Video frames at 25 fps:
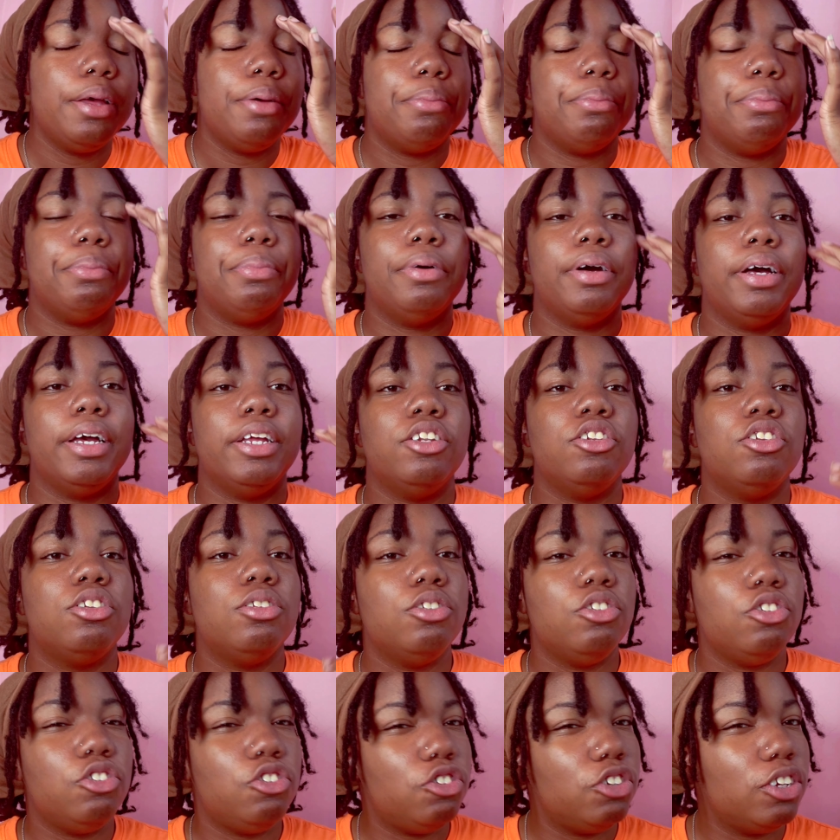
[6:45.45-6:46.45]
But
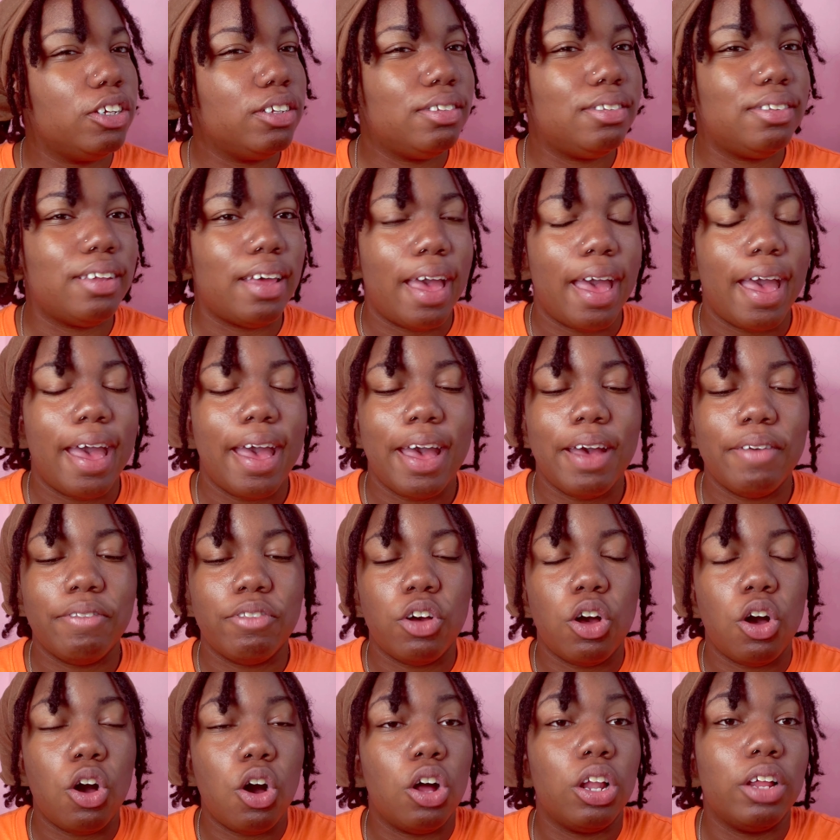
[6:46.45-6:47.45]
just to have
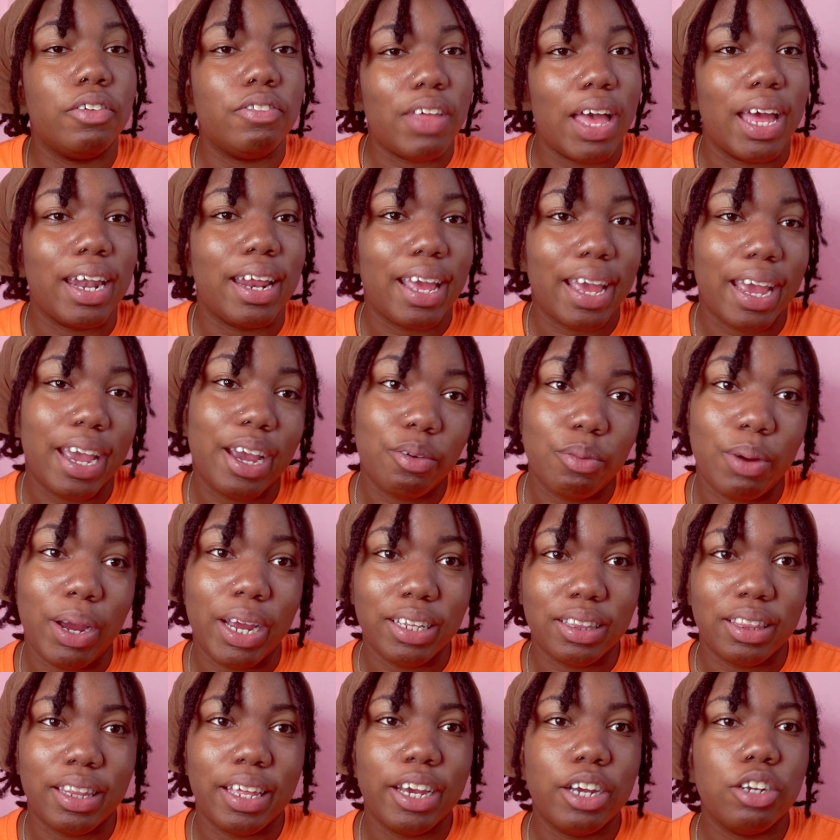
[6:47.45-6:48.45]
all of that hair
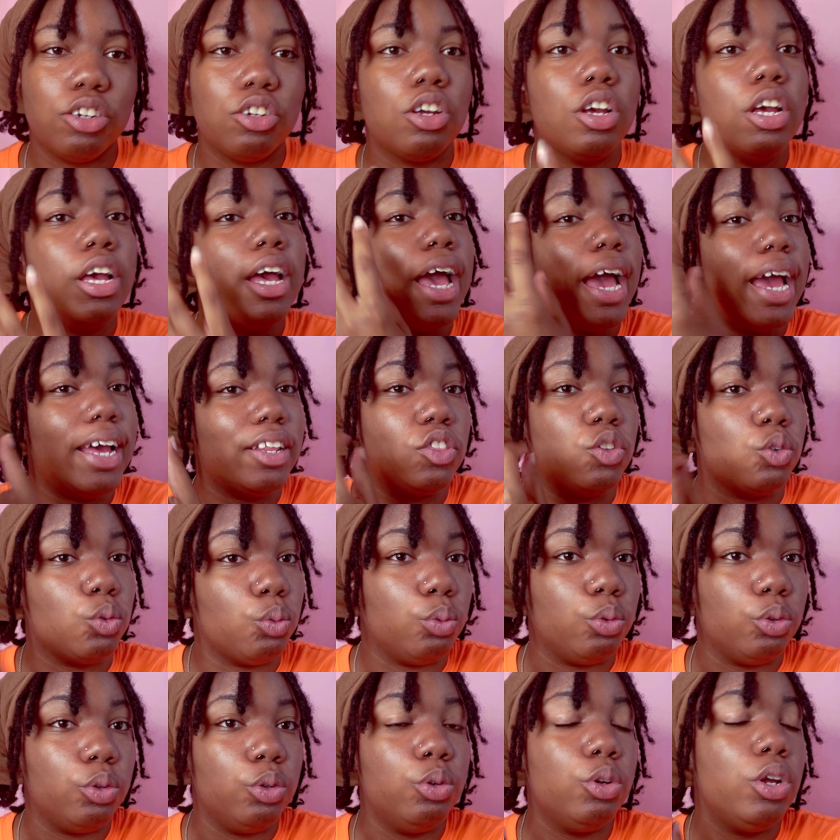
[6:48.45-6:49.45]
right there at the
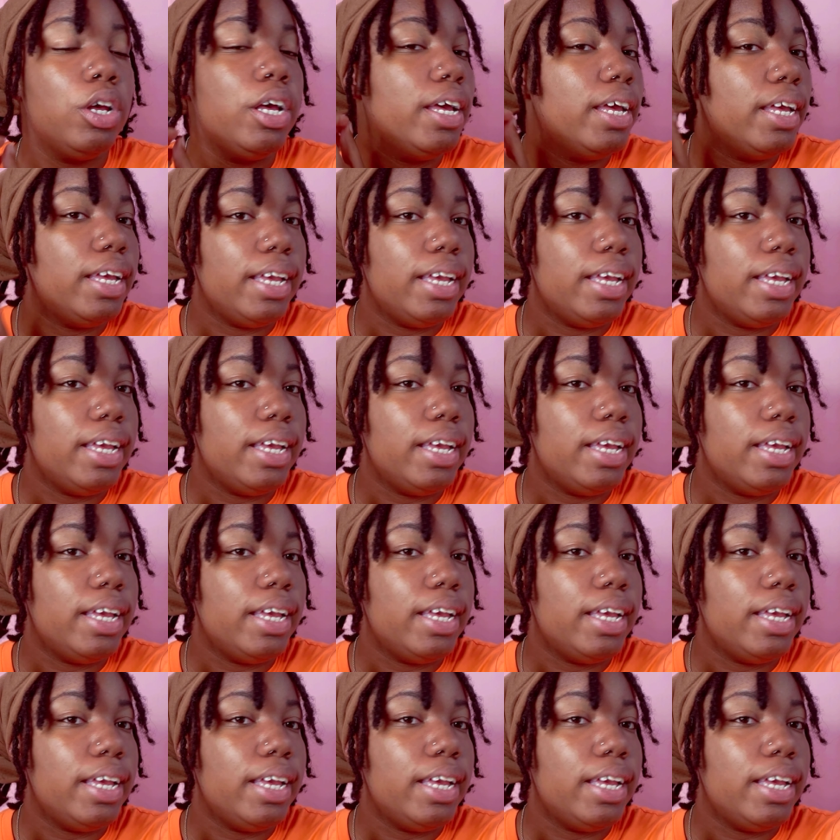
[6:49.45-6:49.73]
root,